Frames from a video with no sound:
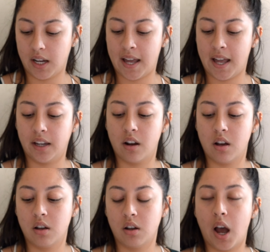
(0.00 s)
and
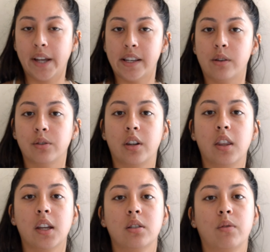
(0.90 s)
I used
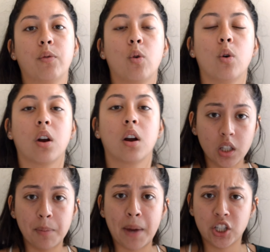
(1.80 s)
this for my